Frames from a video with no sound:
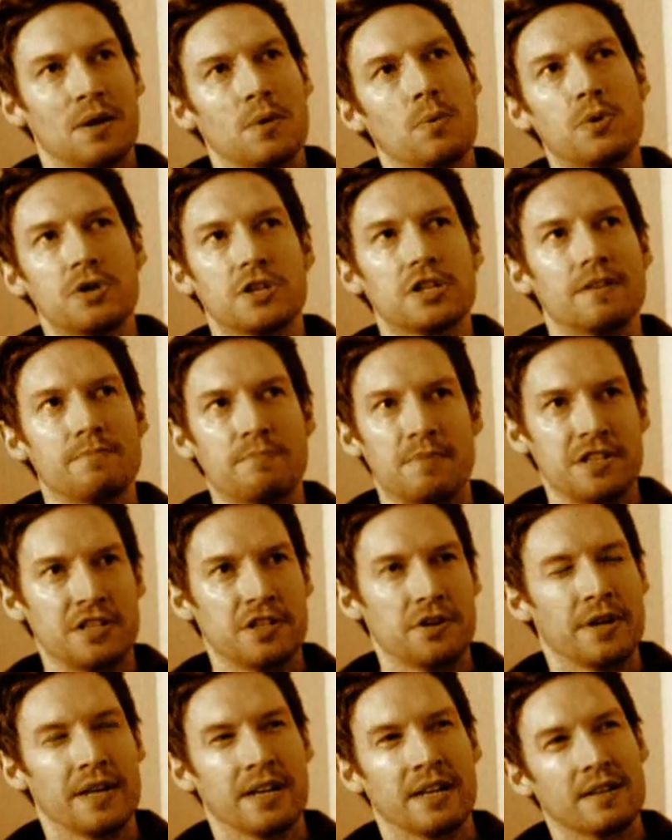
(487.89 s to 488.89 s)
Which I've been
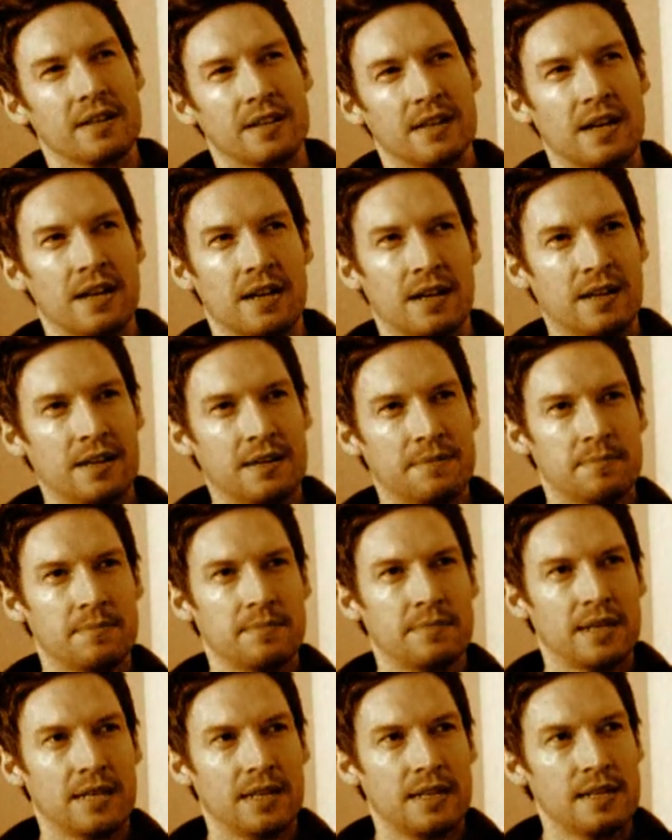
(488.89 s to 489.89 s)
doing,
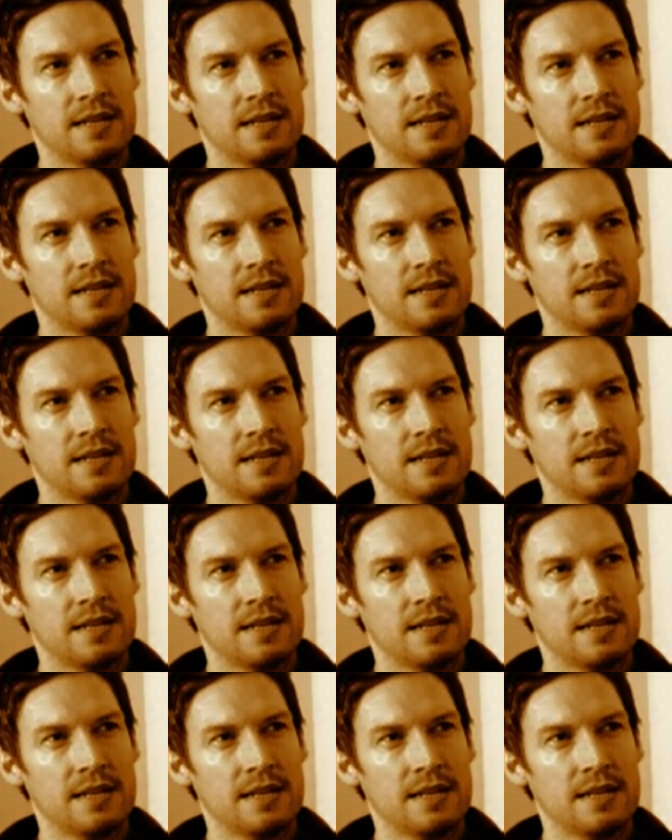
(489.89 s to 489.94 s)
um,